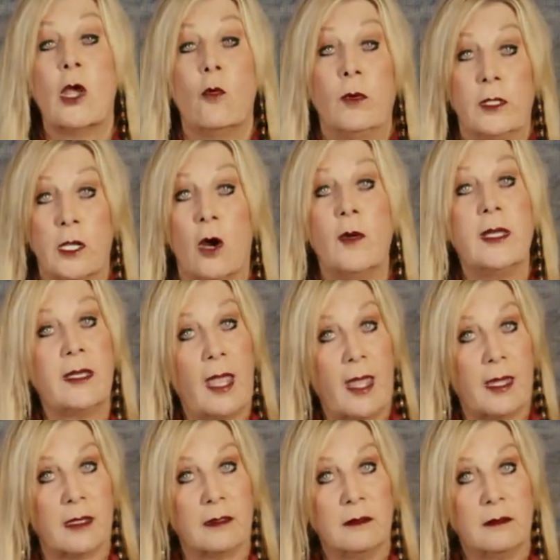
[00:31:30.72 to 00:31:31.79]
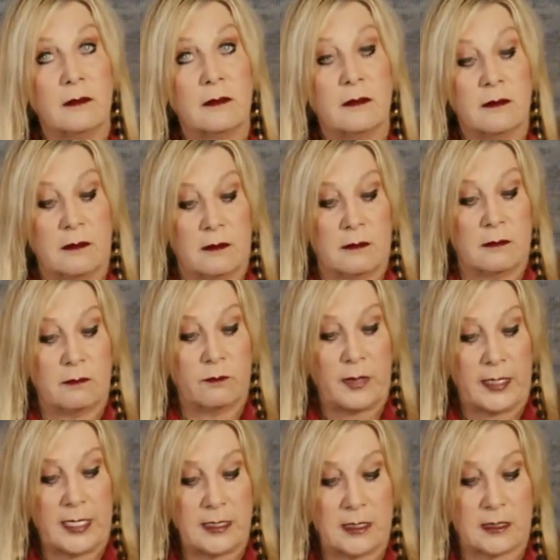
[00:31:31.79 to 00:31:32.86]
We know he can,
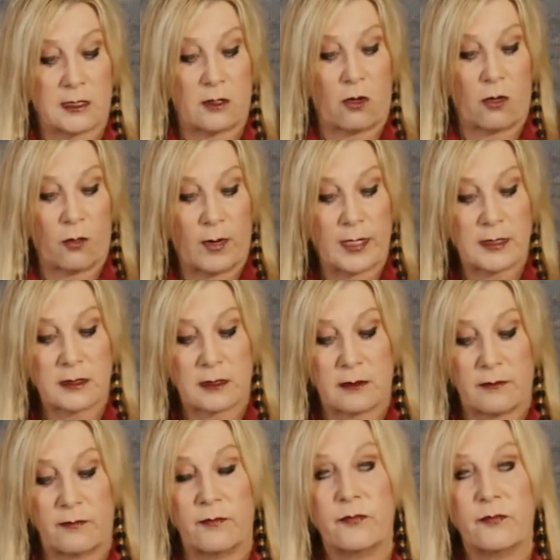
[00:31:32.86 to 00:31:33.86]
but he doesn't always.